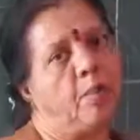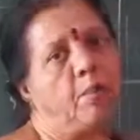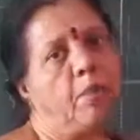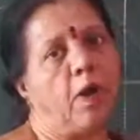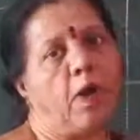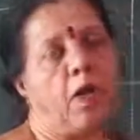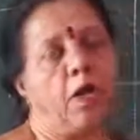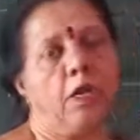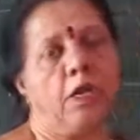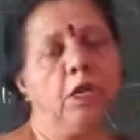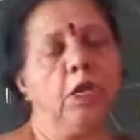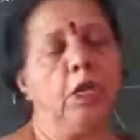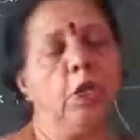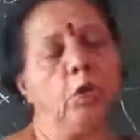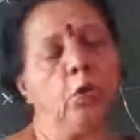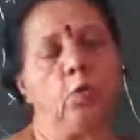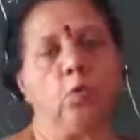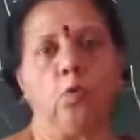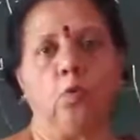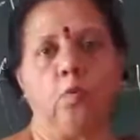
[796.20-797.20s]

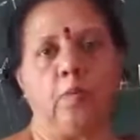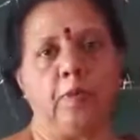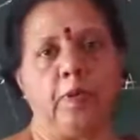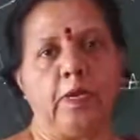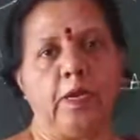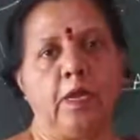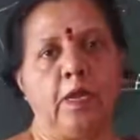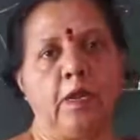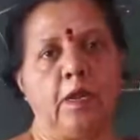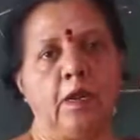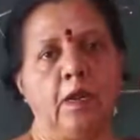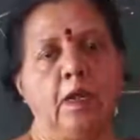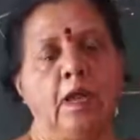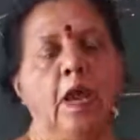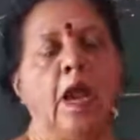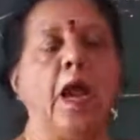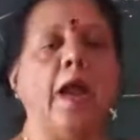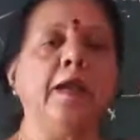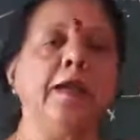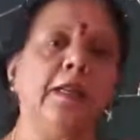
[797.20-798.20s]
polynomial.
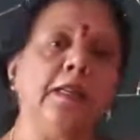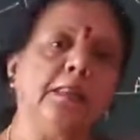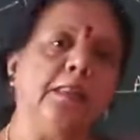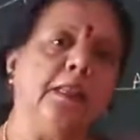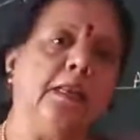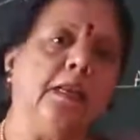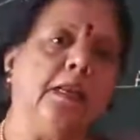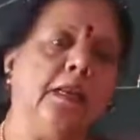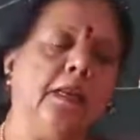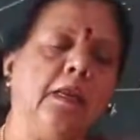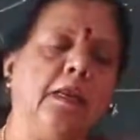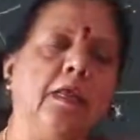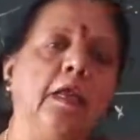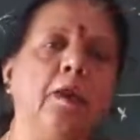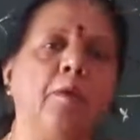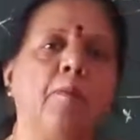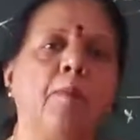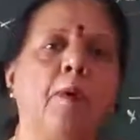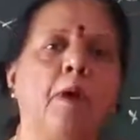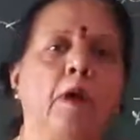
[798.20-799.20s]
Under the
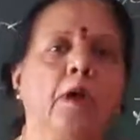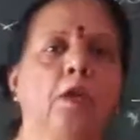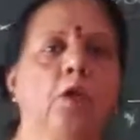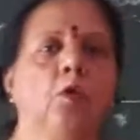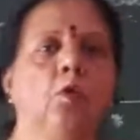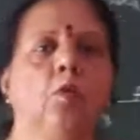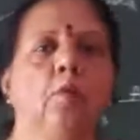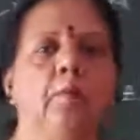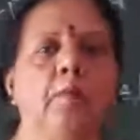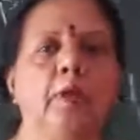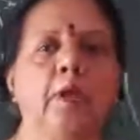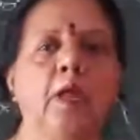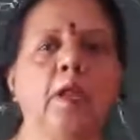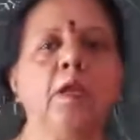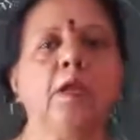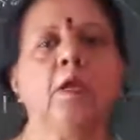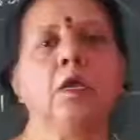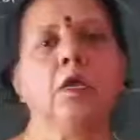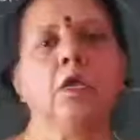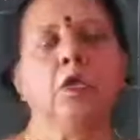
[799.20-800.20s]
linear polynomial,
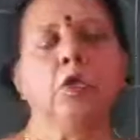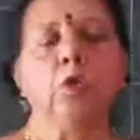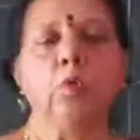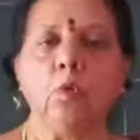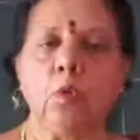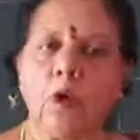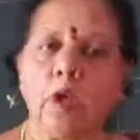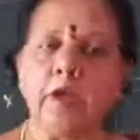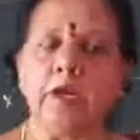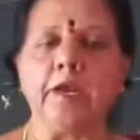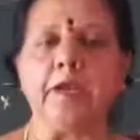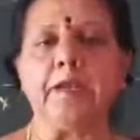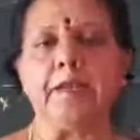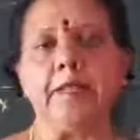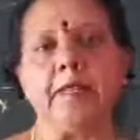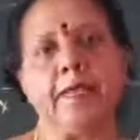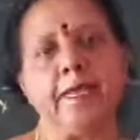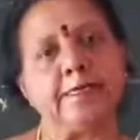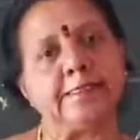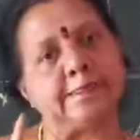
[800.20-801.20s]
you are
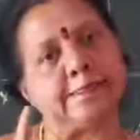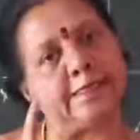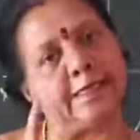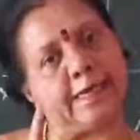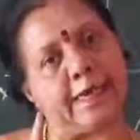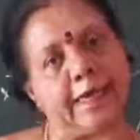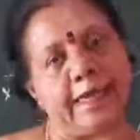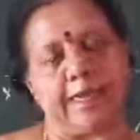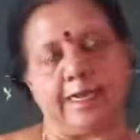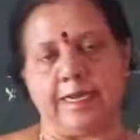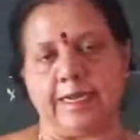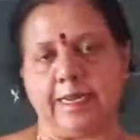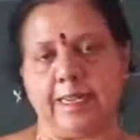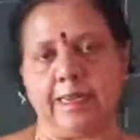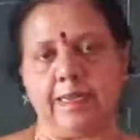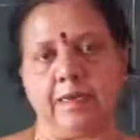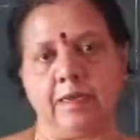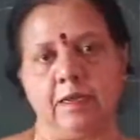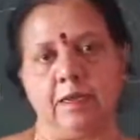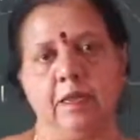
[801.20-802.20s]
getting a straight
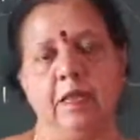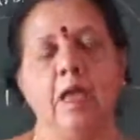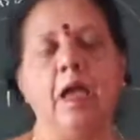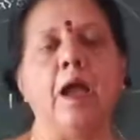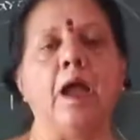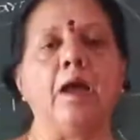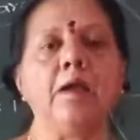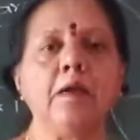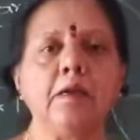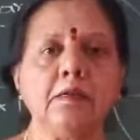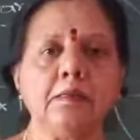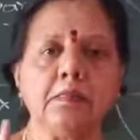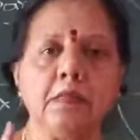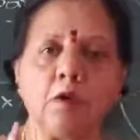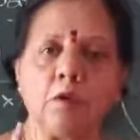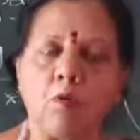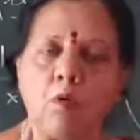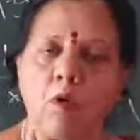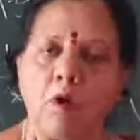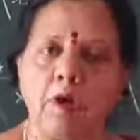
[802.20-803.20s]
line. Under the
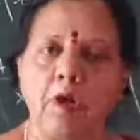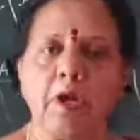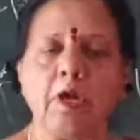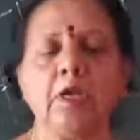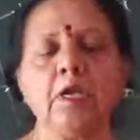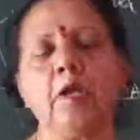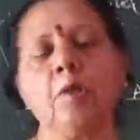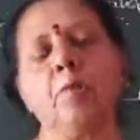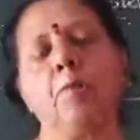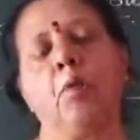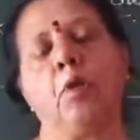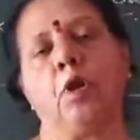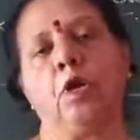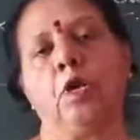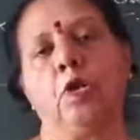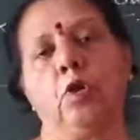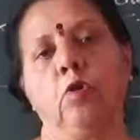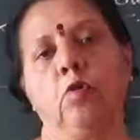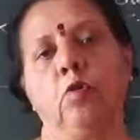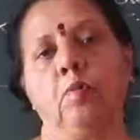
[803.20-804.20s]
quadratic
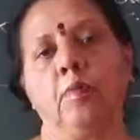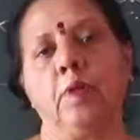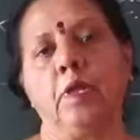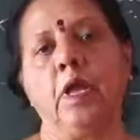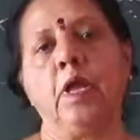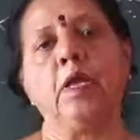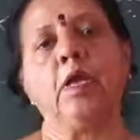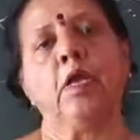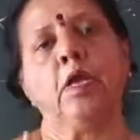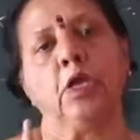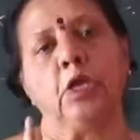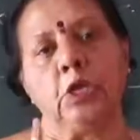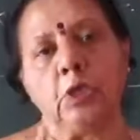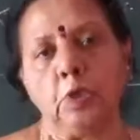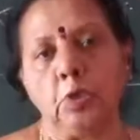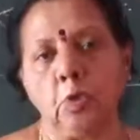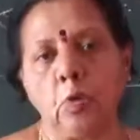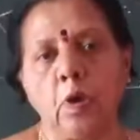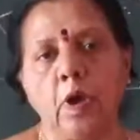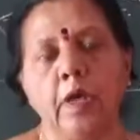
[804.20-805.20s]
polynomial,
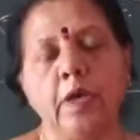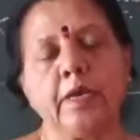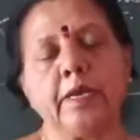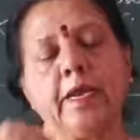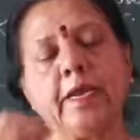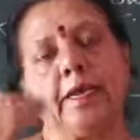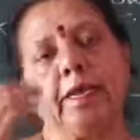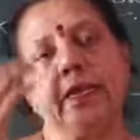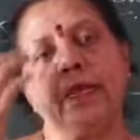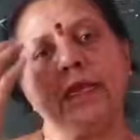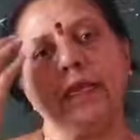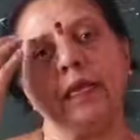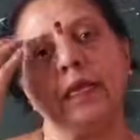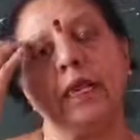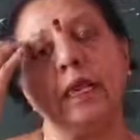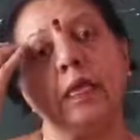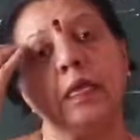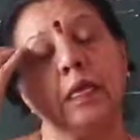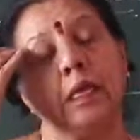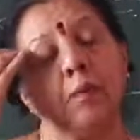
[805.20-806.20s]
you are getting a
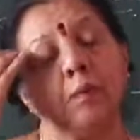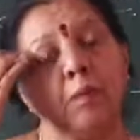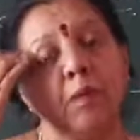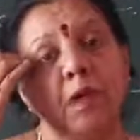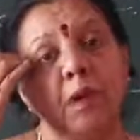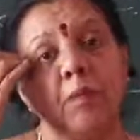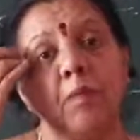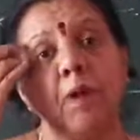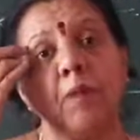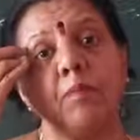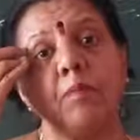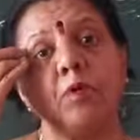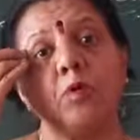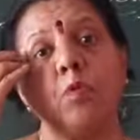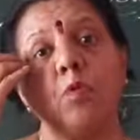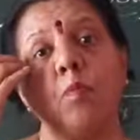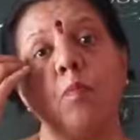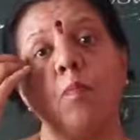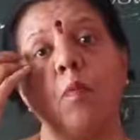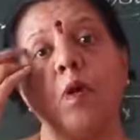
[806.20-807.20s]
minimum
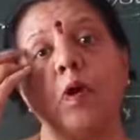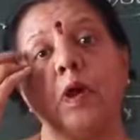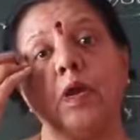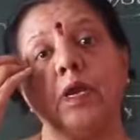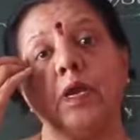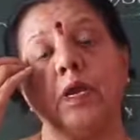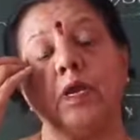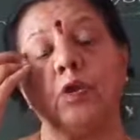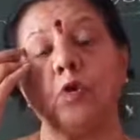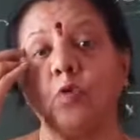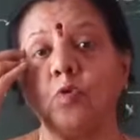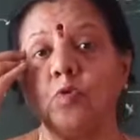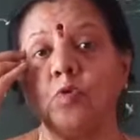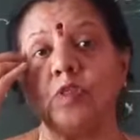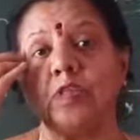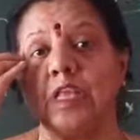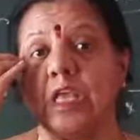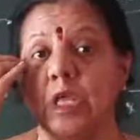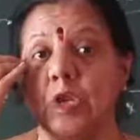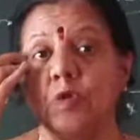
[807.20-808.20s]
2.2
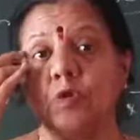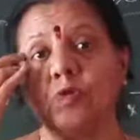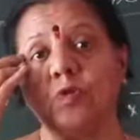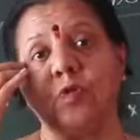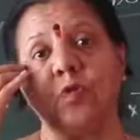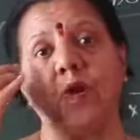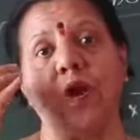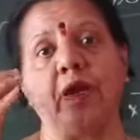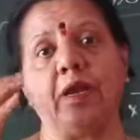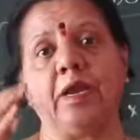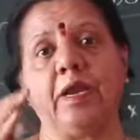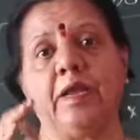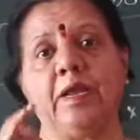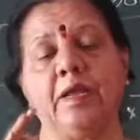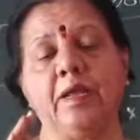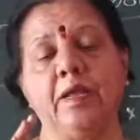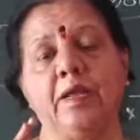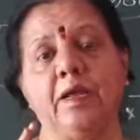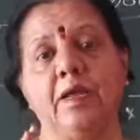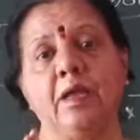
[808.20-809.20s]
zeros you are
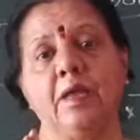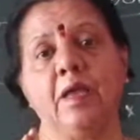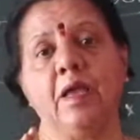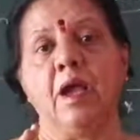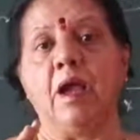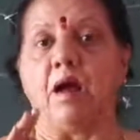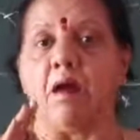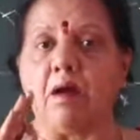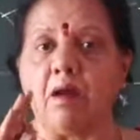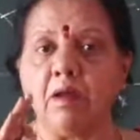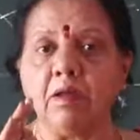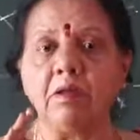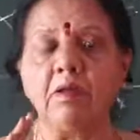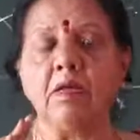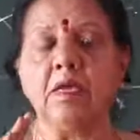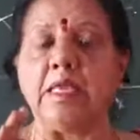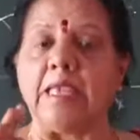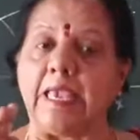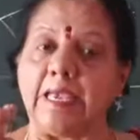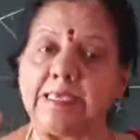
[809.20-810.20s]
getting on
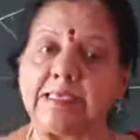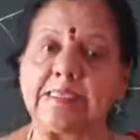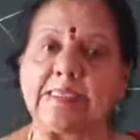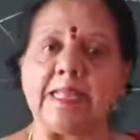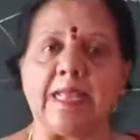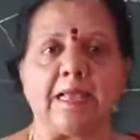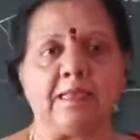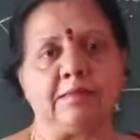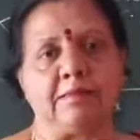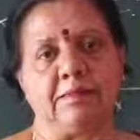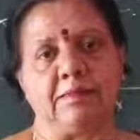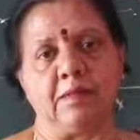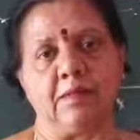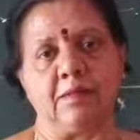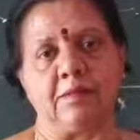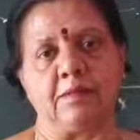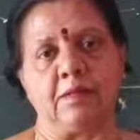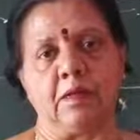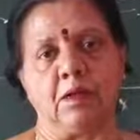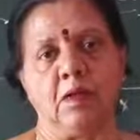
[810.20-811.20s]
x-axis.